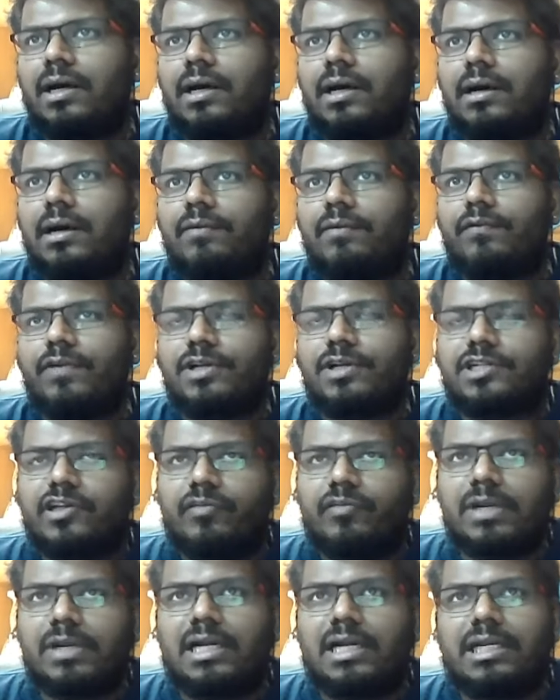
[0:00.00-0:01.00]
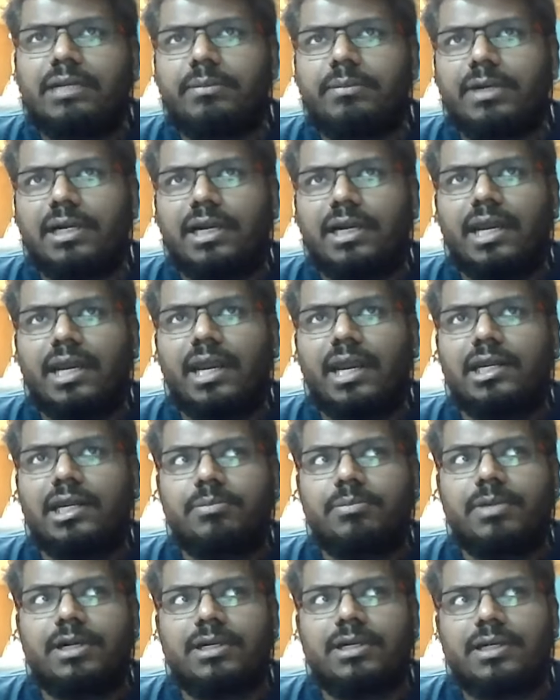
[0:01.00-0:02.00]
which have been ultimately
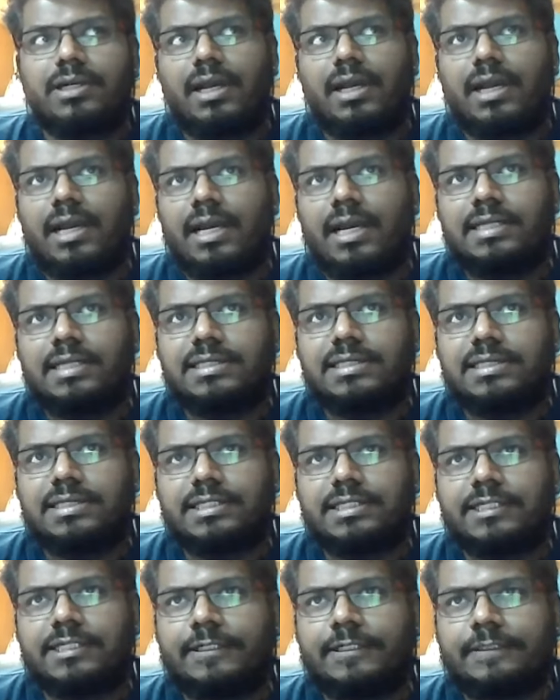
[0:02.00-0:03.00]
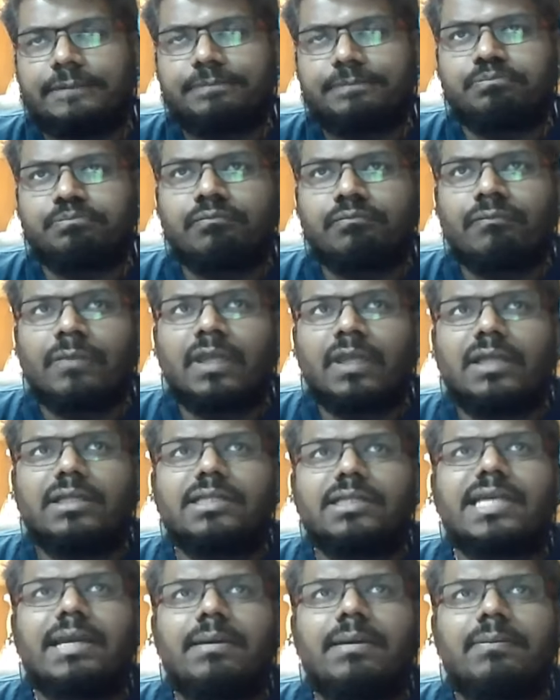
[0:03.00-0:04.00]
interpreted as the
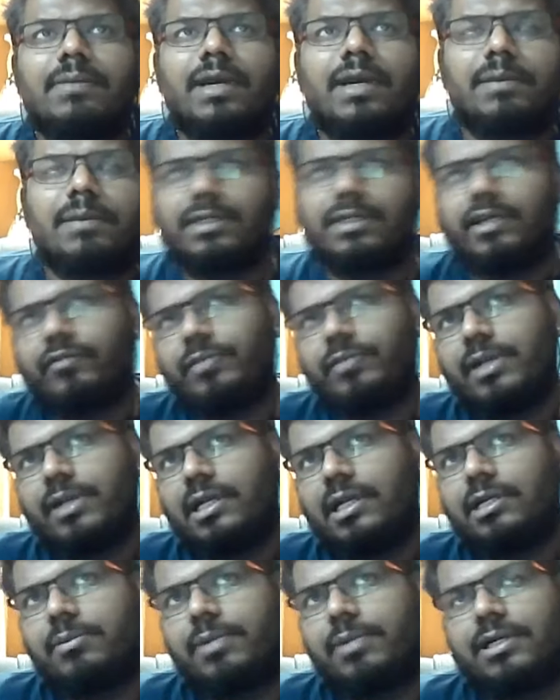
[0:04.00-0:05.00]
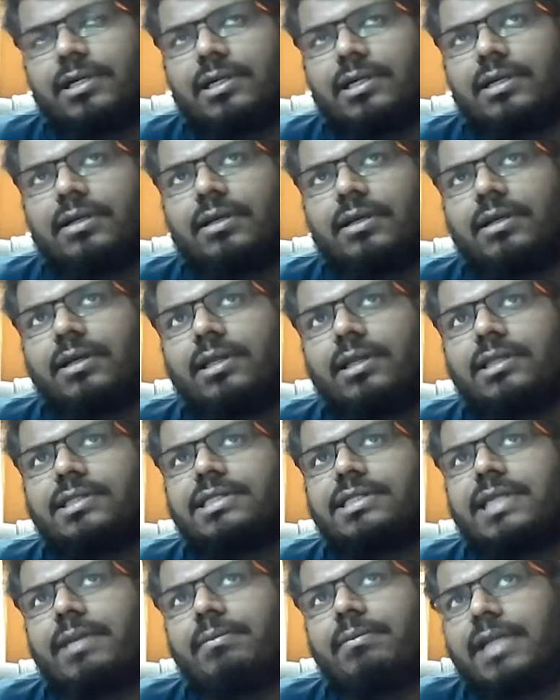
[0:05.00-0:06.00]
same, I mean, they've been interpreted in the
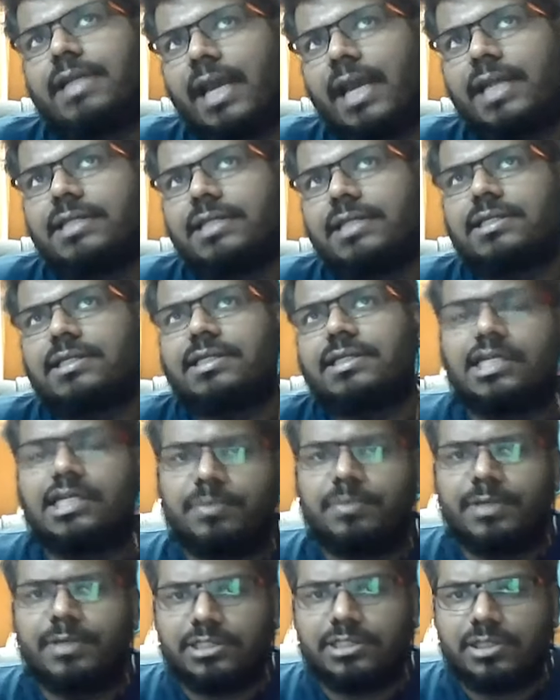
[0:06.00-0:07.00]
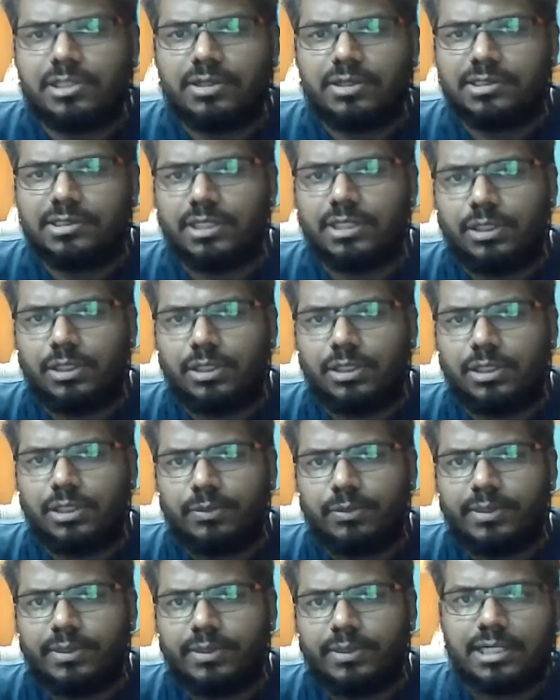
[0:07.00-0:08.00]
same lines as hate speech laws in the US,
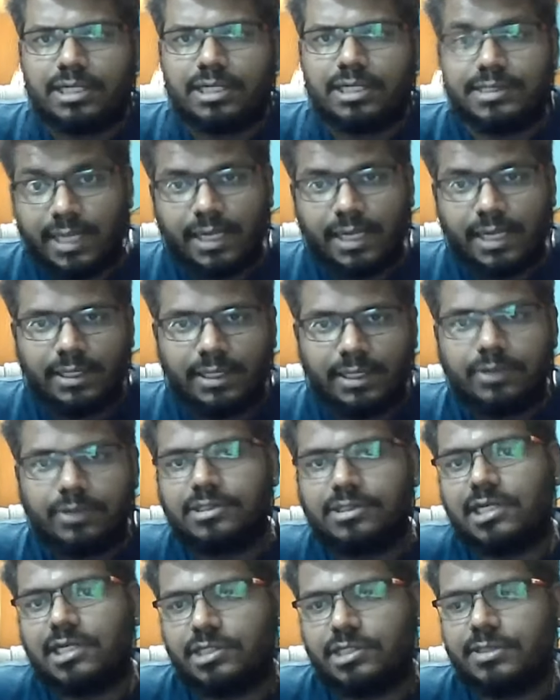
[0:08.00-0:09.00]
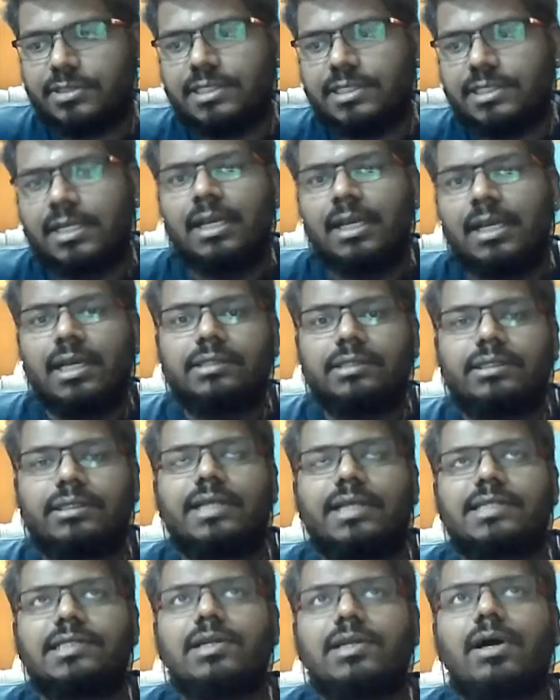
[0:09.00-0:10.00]
largely citing US judgments, that
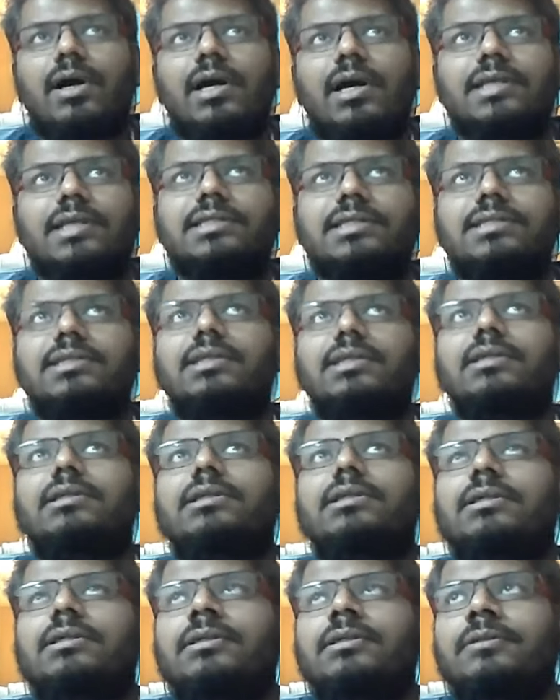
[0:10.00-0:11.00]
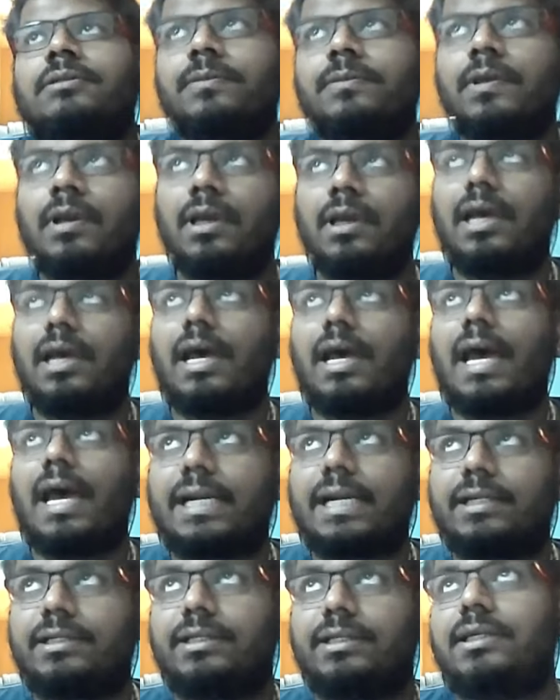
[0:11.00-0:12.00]
as long as a certain act
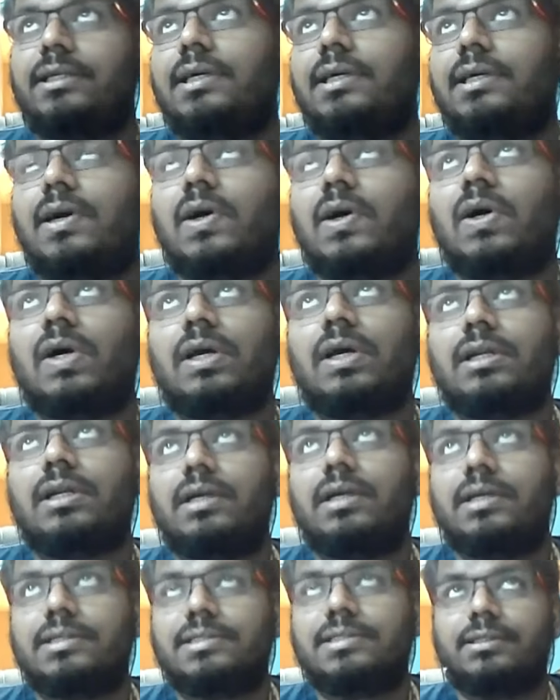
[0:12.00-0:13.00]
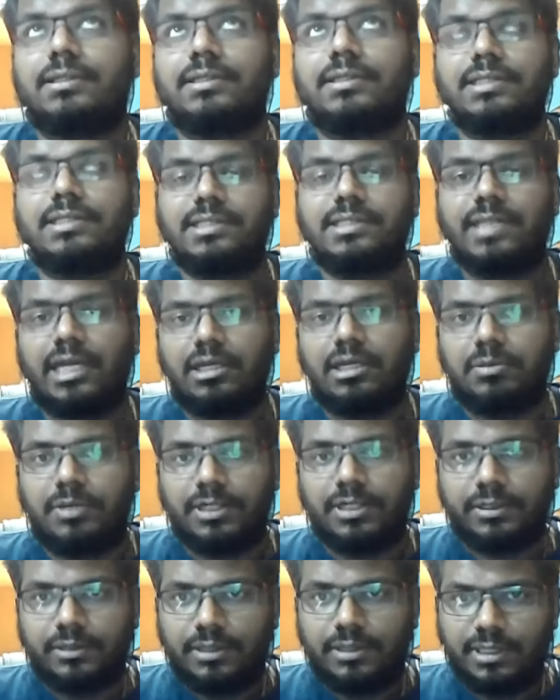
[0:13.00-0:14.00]
or a certain statement
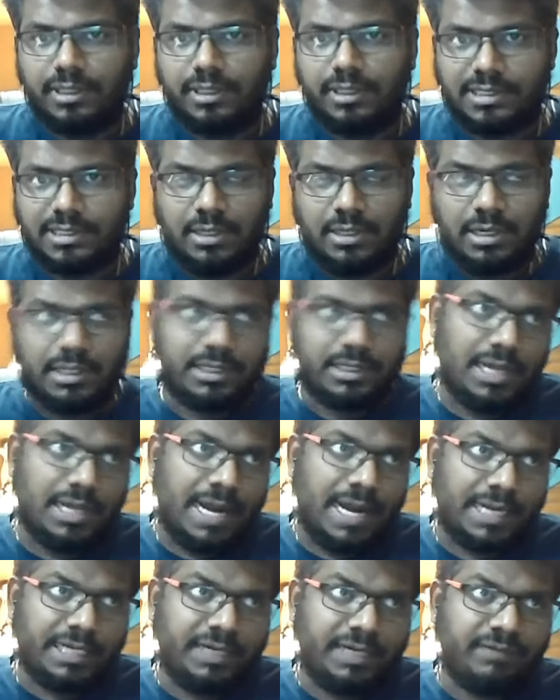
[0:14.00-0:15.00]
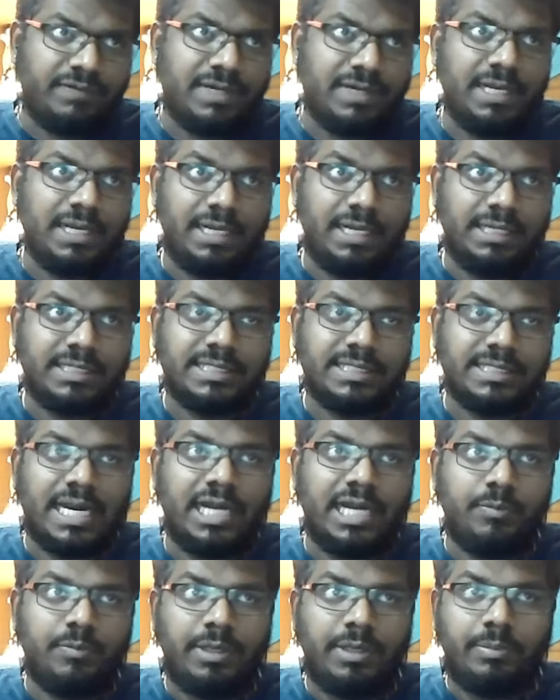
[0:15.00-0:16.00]
does not actively incite
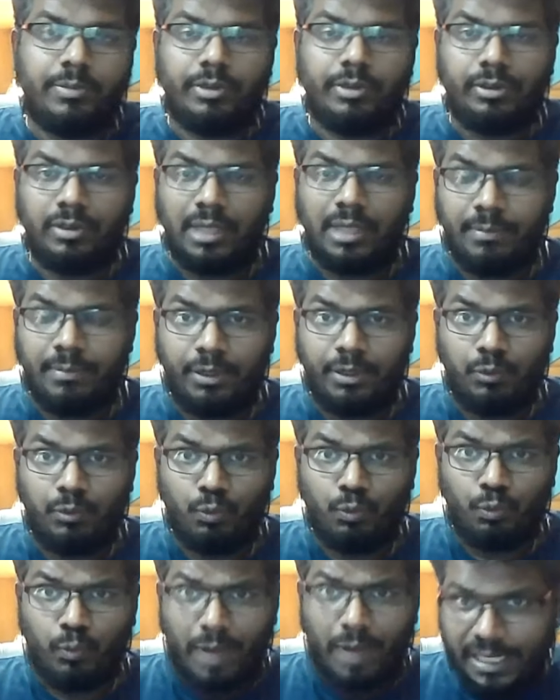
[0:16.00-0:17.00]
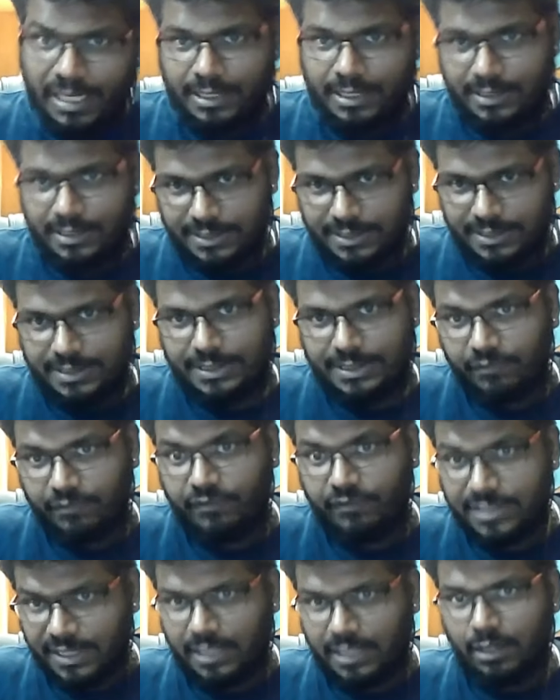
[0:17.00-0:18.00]
people to commit violence,
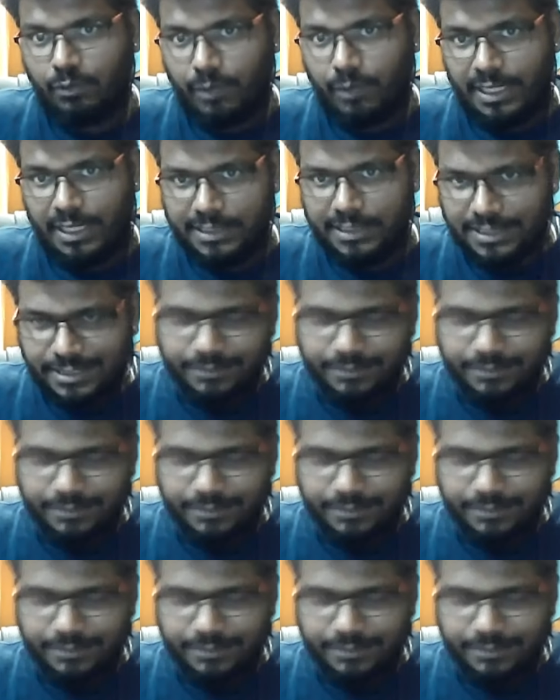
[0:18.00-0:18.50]
physical violence,